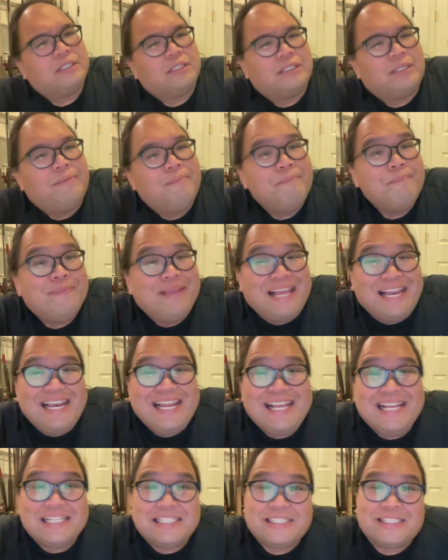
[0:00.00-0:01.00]
the
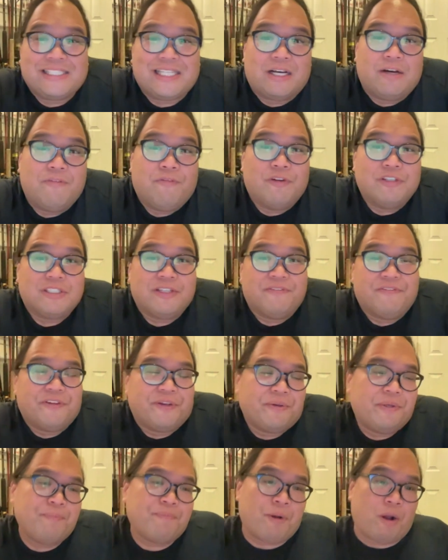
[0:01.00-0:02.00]
mele itself was a
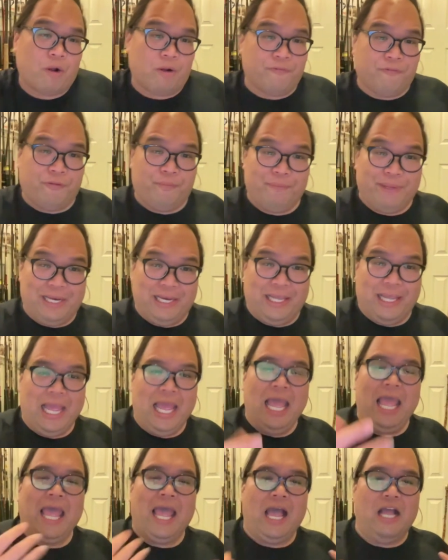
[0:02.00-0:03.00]
very powerful mele,
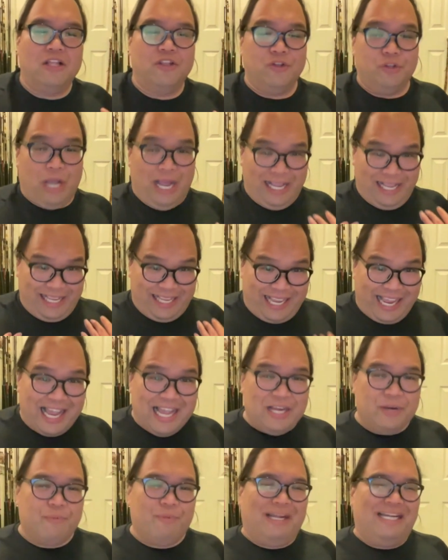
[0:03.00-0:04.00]
and
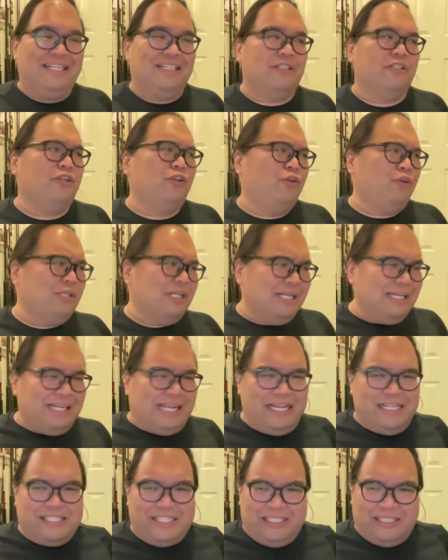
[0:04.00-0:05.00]
again, right,
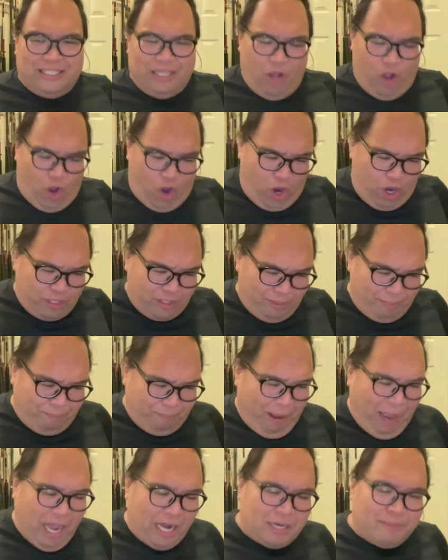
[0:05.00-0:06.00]
utilizing all the
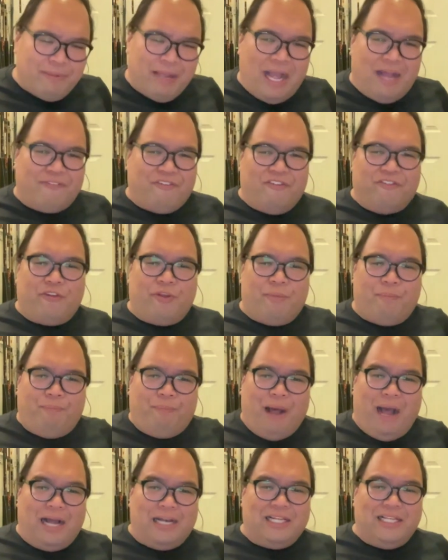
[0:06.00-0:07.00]
bottom half of their
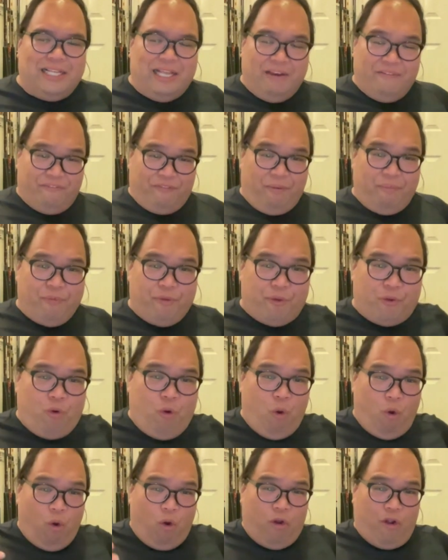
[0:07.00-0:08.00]
body and from their
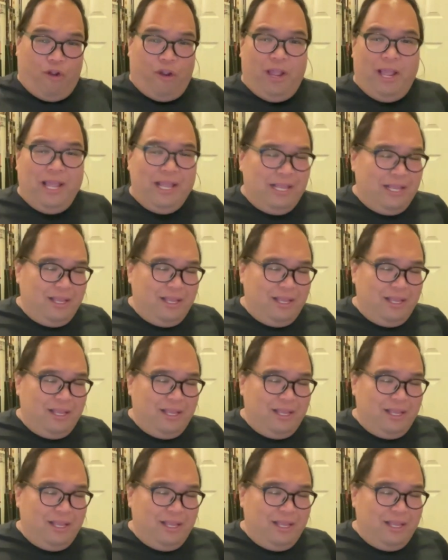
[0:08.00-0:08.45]
core.